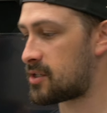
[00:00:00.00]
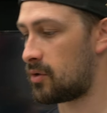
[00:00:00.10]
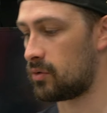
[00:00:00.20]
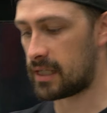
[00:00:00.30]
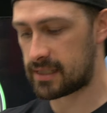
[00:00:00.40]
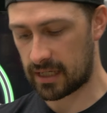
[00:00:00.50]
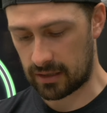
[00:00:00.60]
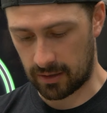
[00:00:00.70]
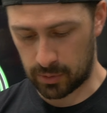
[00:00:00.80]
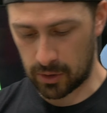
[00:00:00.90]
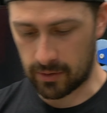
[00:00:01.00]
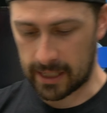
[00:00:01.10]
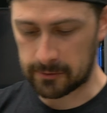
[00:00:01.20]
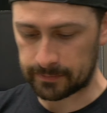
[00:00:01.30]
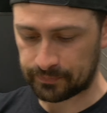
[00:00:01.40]
So let's take the computer
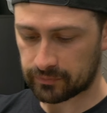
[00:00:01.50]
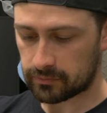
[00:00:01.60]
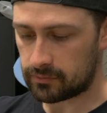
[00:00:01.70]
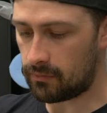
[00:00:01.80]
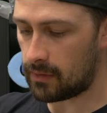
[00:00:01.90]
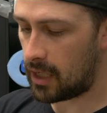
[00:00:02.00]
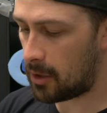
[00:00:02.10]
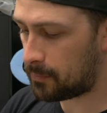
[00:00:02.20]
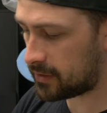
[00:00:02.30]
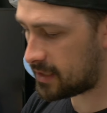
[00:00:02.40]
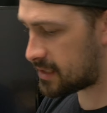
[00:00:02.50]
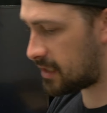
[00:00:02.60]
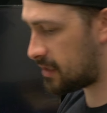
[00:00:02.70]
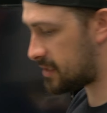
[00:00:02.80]
out. I'll put this to the